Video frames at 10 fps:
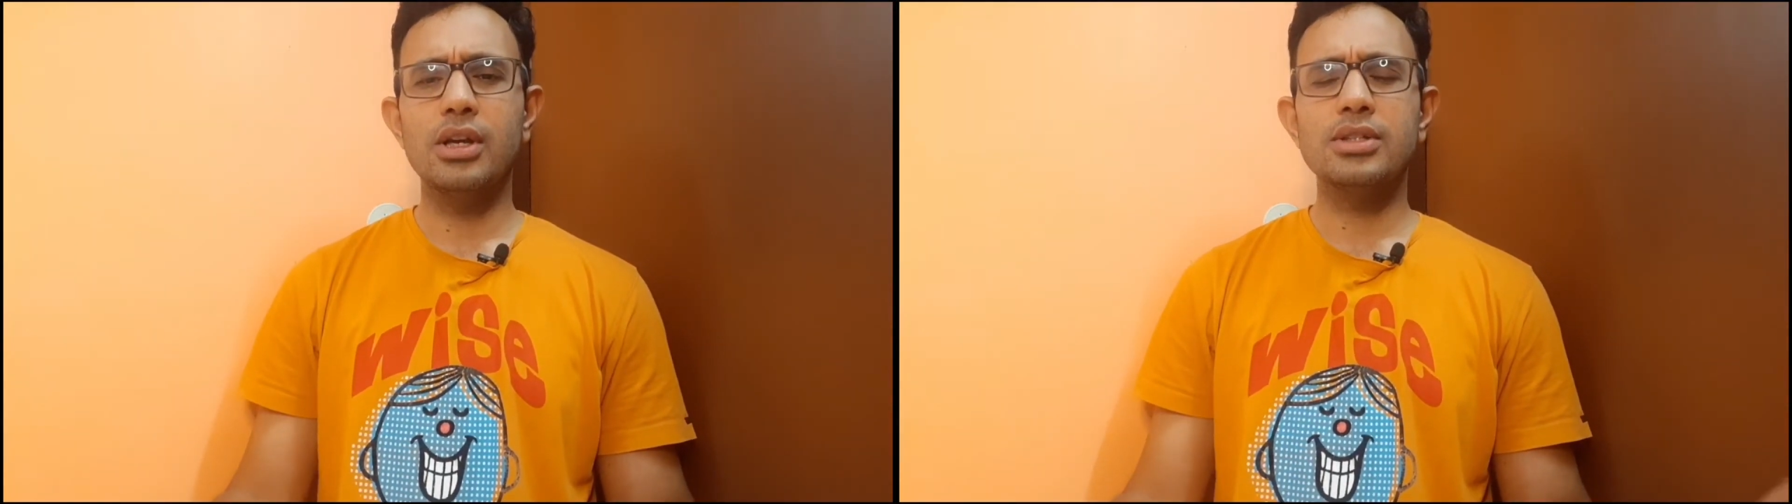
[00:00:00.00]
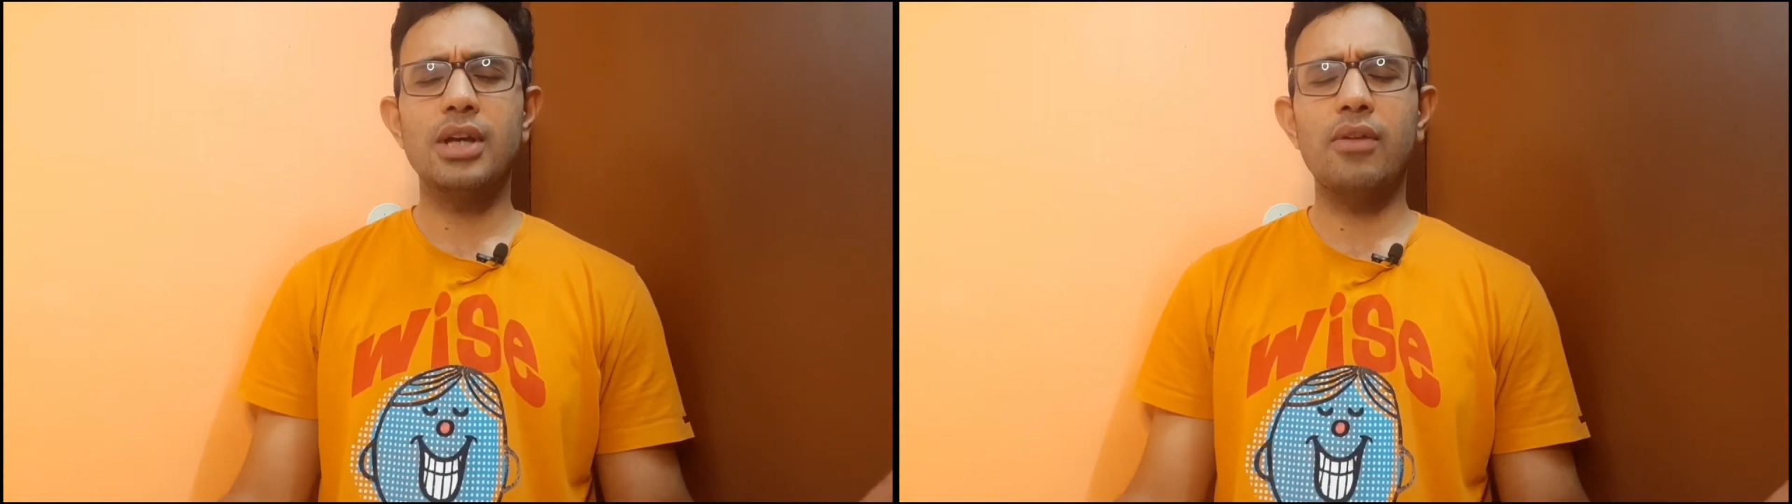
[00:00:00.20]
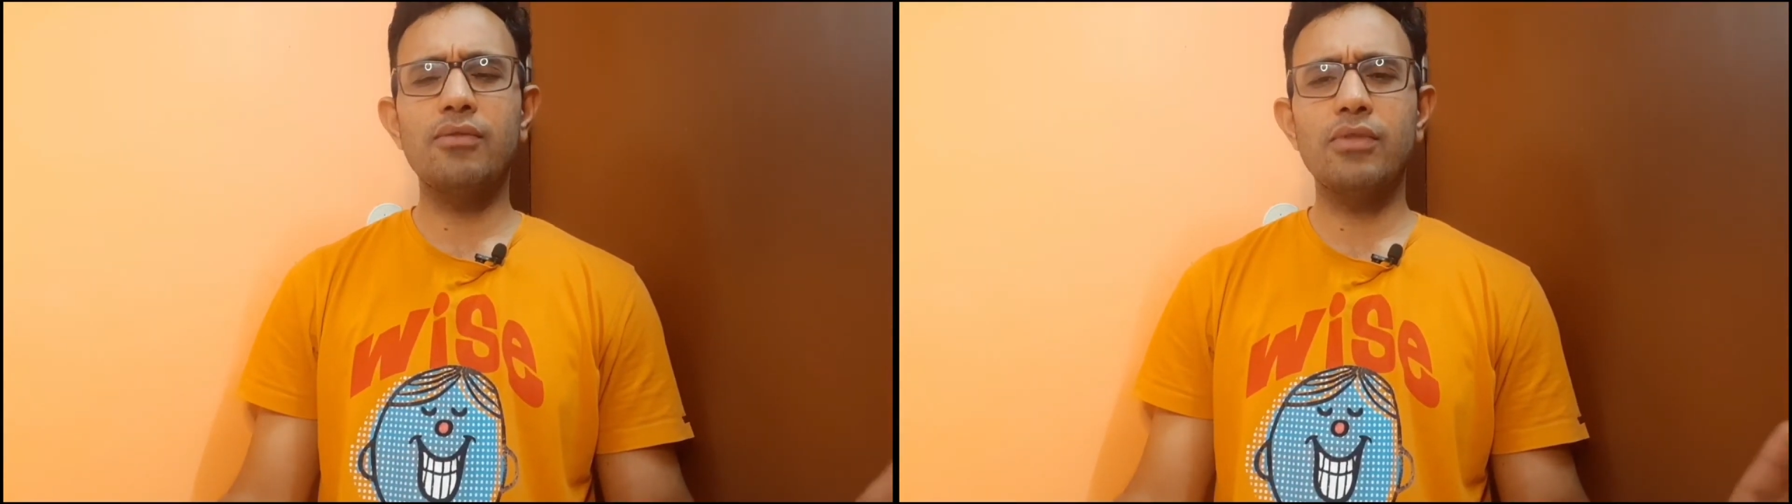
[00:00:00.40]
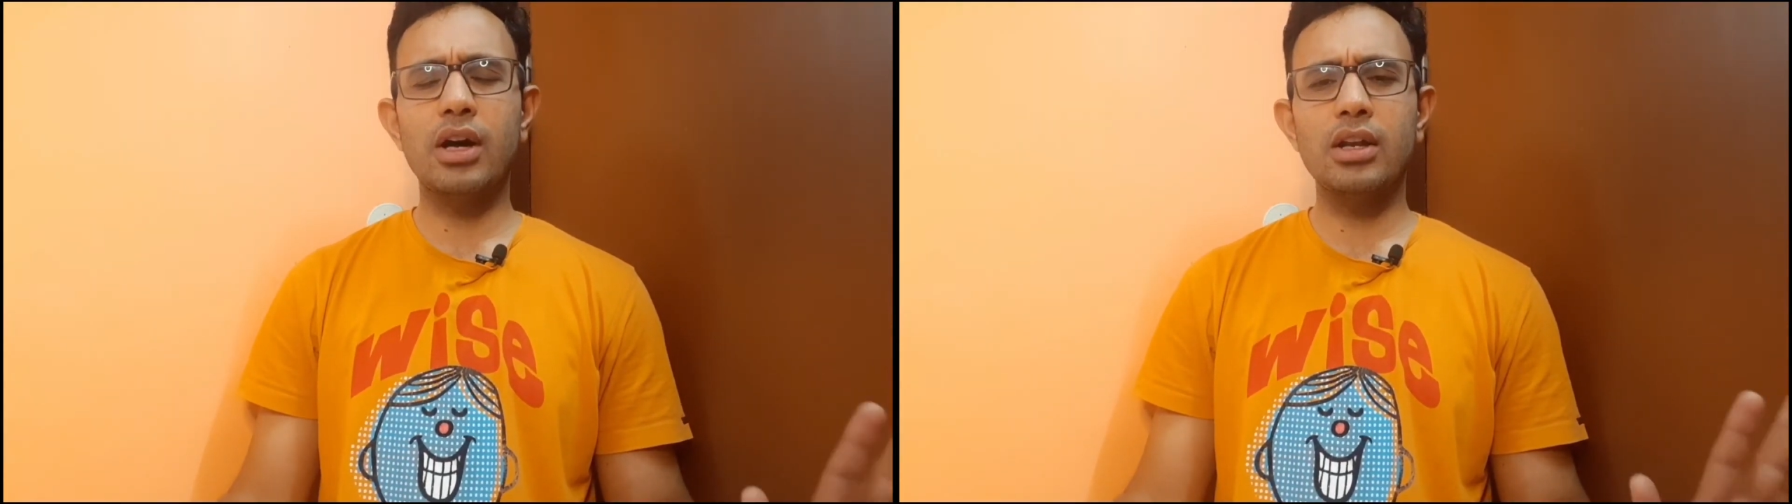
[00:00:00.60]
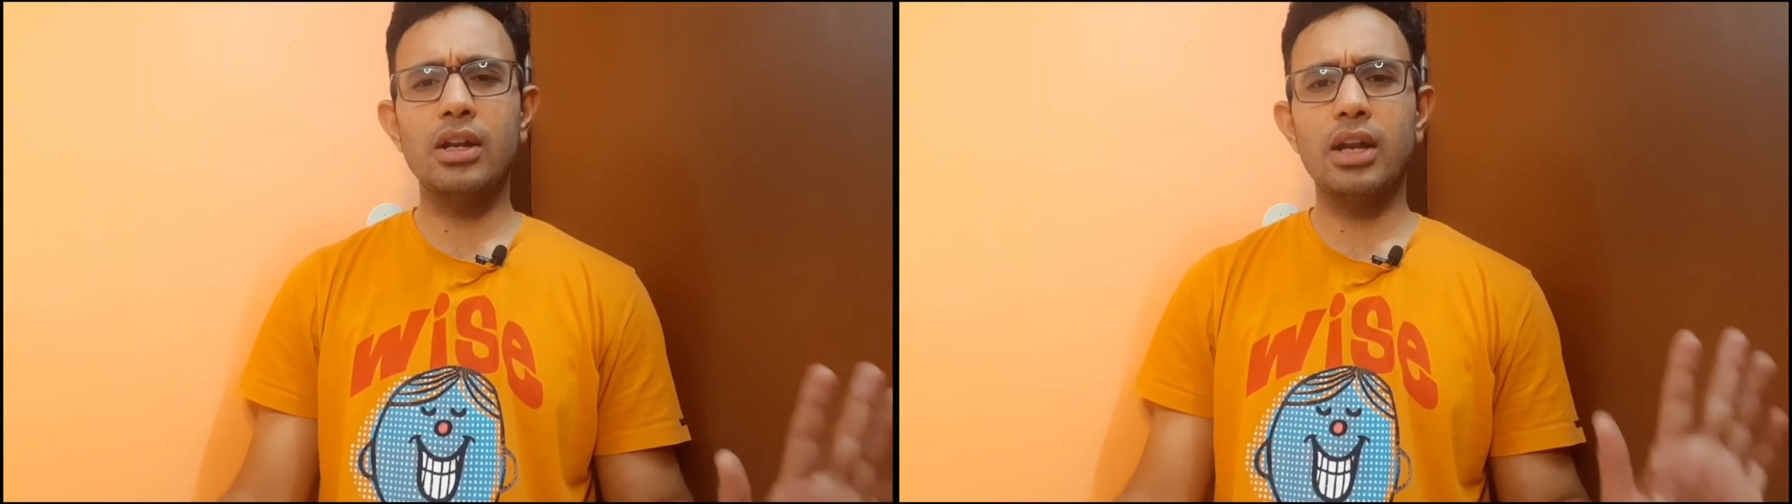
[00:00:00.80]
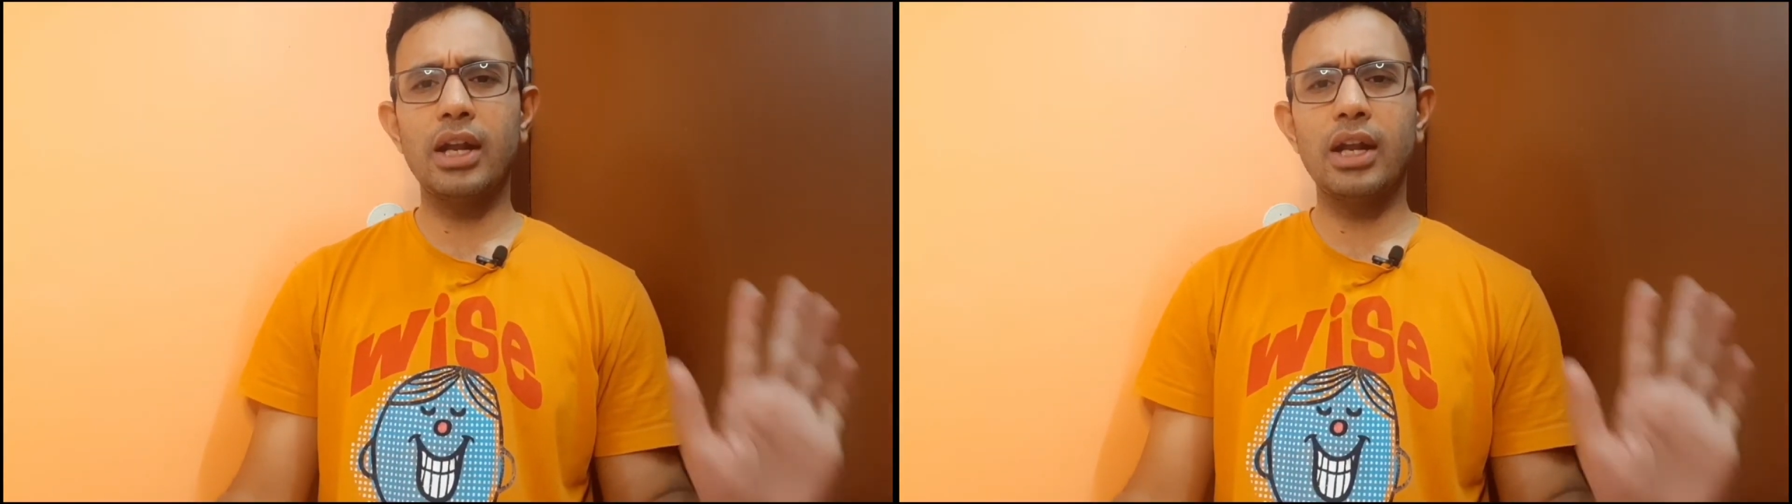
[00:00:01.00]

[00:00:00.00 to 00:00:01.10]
Someone in